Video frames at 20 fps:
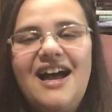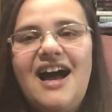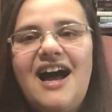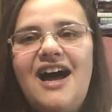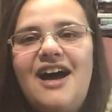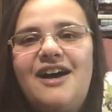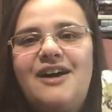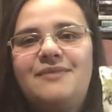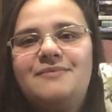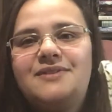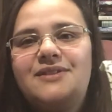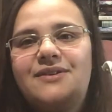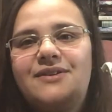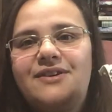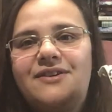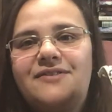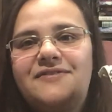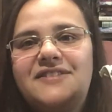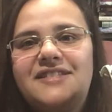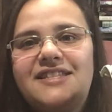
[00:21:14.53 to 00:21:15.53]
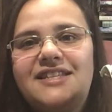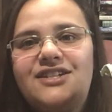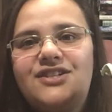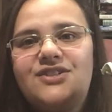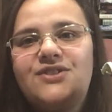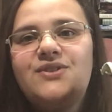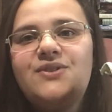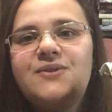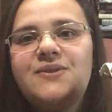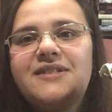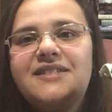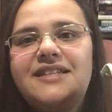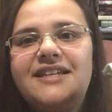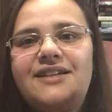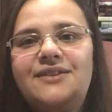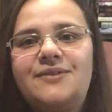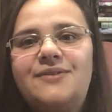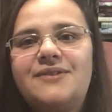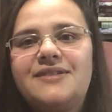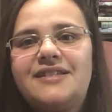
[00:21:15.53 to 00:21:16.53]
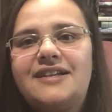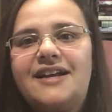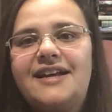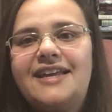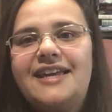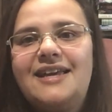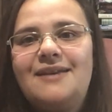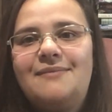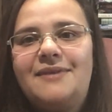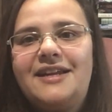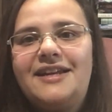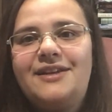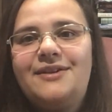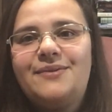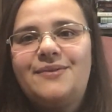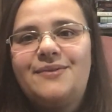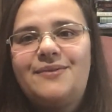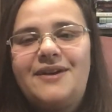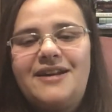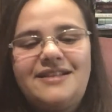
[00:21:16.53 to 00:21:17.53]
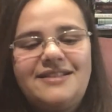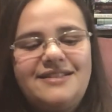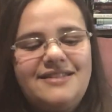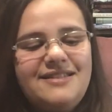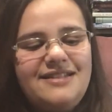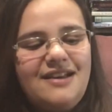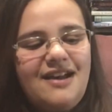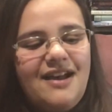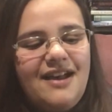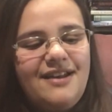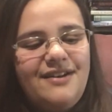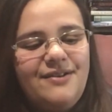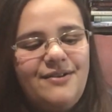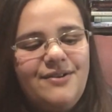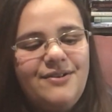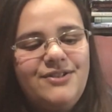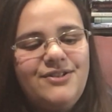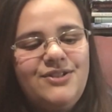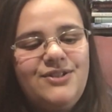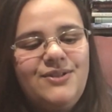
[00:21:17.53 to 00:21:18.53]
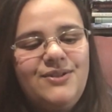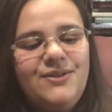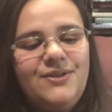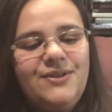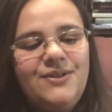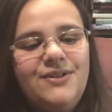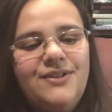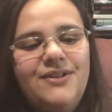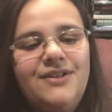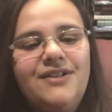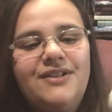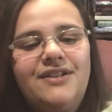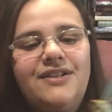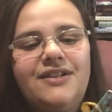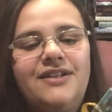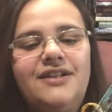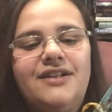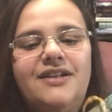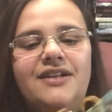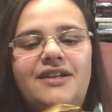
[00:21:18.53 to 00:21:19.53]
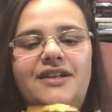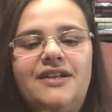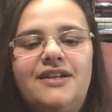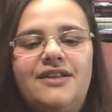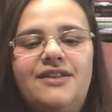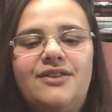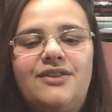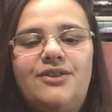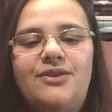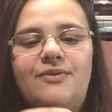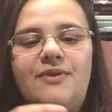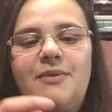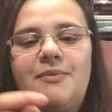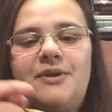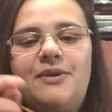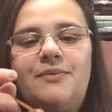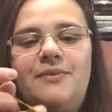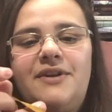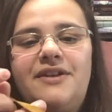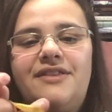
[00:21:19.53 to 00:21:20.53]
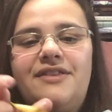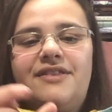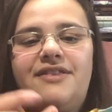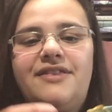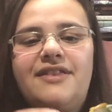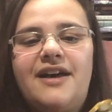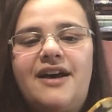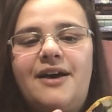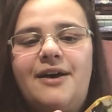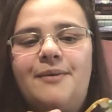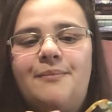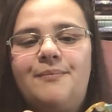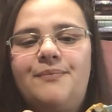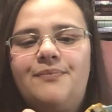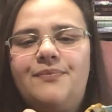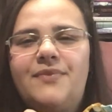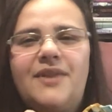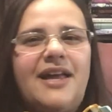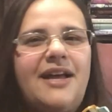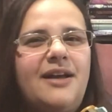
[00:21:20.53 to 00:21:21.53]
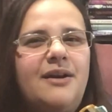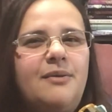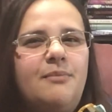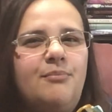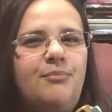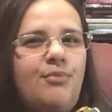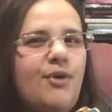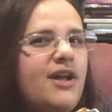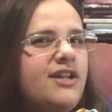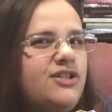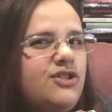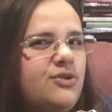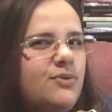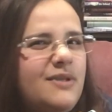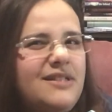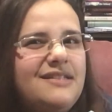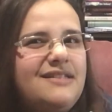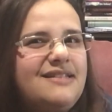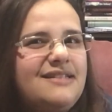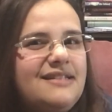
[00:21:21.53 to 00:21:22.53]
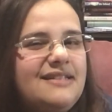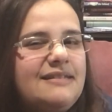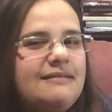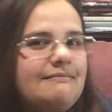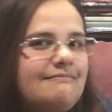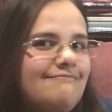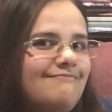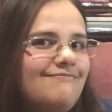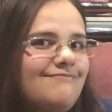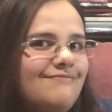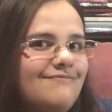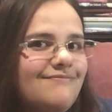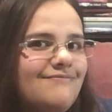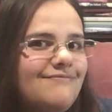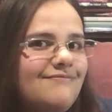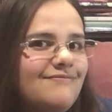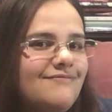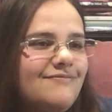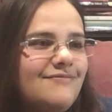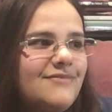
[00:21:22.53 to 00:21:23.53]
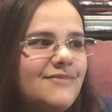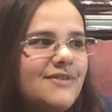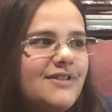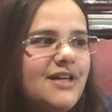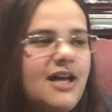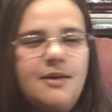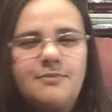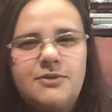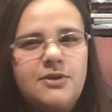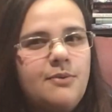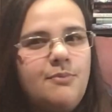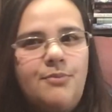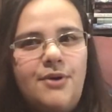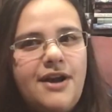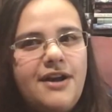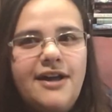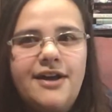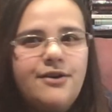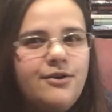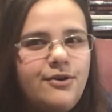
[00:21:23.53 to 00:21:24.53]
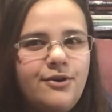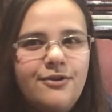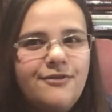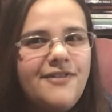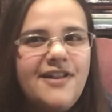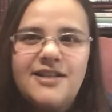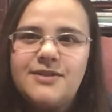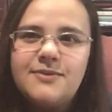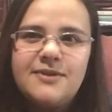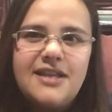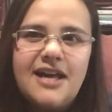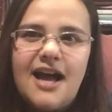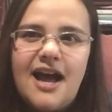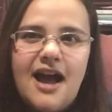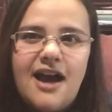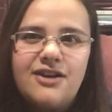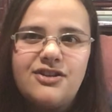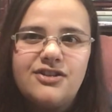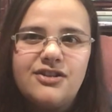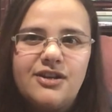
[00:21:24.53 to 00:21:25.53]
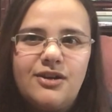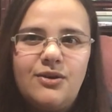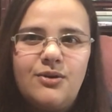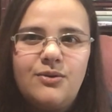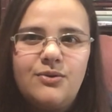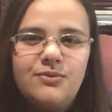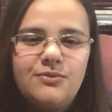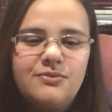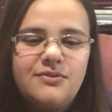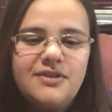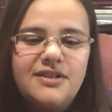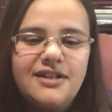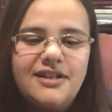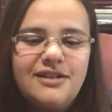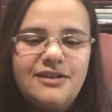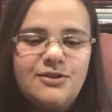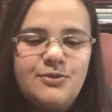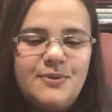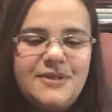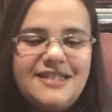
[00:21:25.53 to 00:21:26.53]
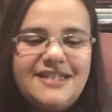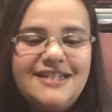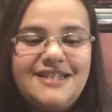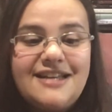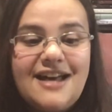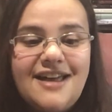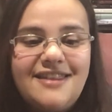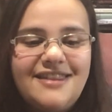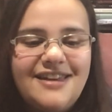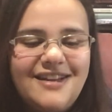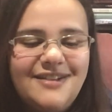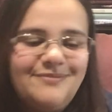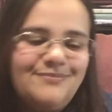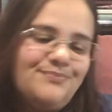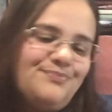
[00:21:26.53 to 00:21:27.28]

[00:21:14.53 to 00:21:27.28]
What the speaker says: So it obviously just stores needles, and I keep my needle threaders tied onto the ribbon with like a bread twist. Comes on bread. I don't know if that's what they're actually called. Little twisty tie thing.